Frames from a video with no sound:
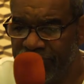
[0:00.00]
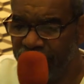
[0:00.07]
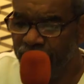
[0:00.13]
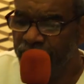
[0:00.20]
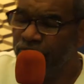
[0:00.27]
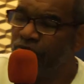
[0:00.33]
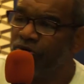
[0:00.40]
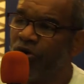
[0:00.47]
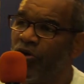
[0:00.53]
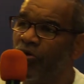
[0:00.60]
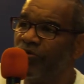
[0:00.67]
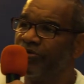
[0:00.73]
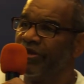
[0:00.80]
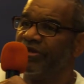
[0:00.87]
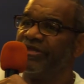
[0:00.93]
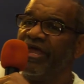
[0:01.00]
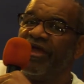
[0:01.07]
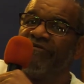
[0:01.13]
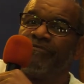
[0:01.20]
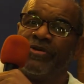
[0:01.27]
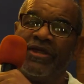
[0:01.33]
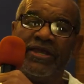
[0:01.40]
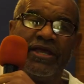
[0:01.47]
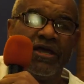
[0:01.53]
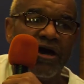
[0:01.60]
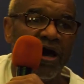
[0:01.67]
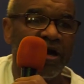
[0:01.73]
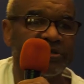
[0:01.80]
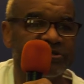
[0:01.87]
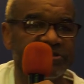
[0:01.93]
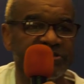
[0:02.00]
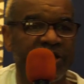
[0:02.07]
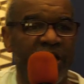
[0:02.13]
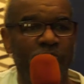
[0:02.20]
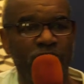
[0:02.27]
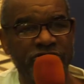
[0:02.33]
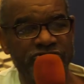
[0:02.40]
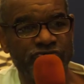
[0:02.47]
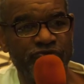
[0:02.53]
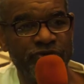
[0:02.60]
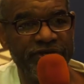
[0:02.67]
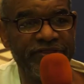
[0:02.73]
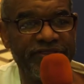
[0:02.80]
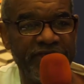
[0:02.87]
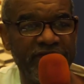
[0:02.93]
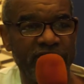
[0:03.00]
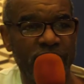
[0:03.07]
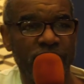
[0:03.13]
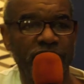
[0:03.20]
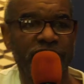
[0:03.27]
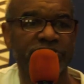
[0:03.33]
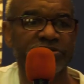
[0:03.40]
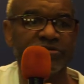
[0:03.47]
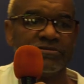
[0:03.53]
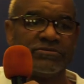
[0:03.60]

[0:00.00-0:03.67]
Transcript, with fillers: Do you know the day of Pentecost is not what you really think it was?